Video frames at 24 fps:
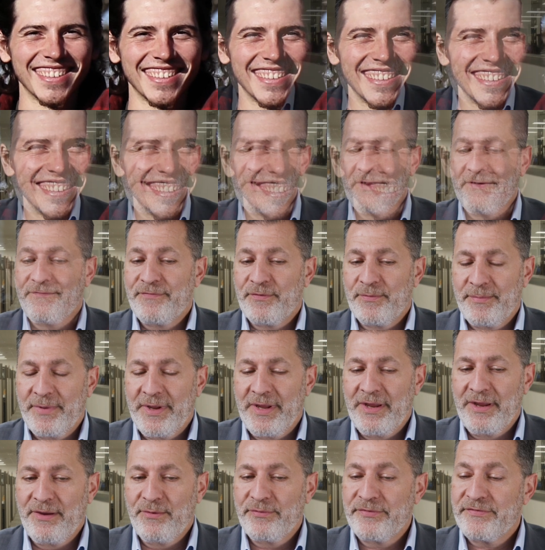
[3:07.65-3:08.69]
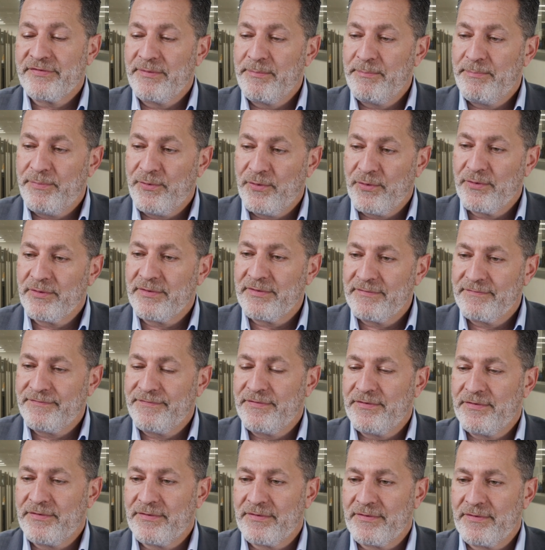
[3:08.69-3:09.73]
Really, for me, it was important
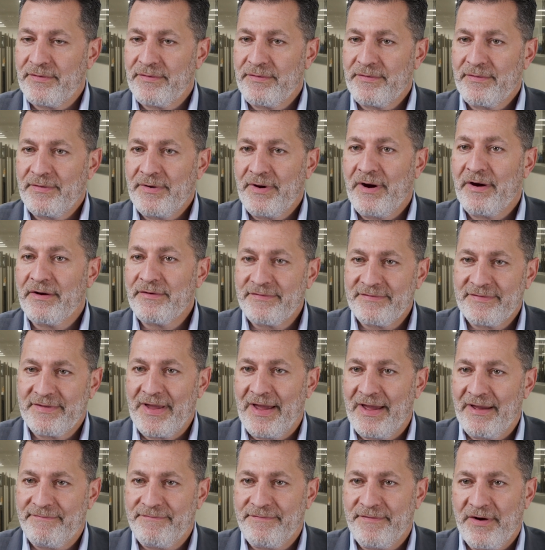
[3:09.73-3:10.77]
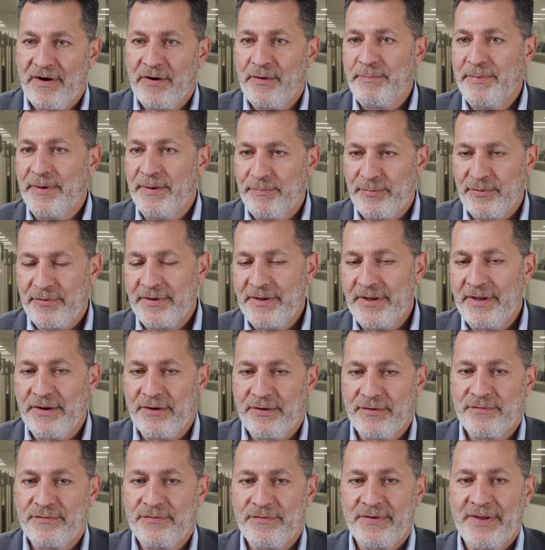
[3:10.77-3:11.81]
for our staff, our people
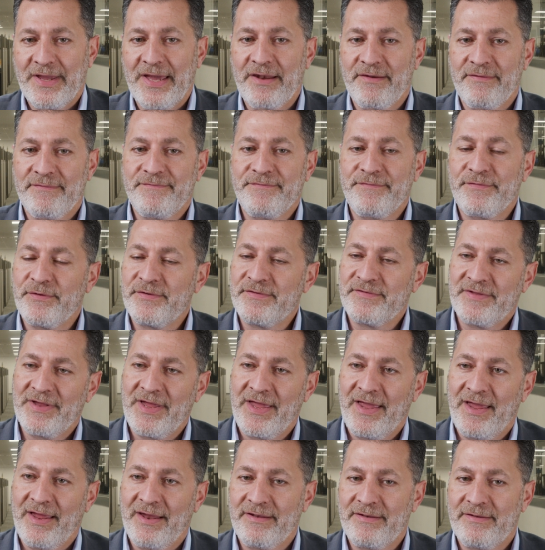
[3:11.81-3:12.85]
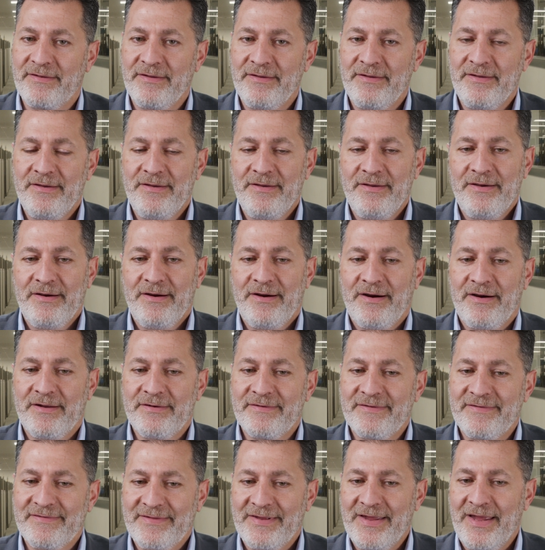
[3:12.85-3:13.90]
here, to get a firsthand
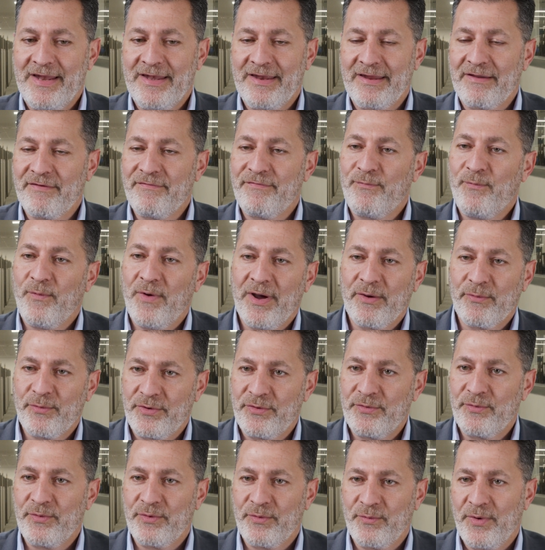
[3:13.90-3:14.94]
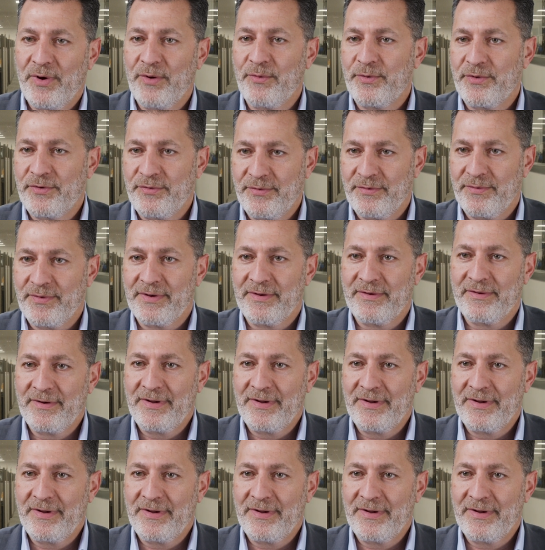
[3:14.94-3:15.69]
understanding of why we're doing what we're doing.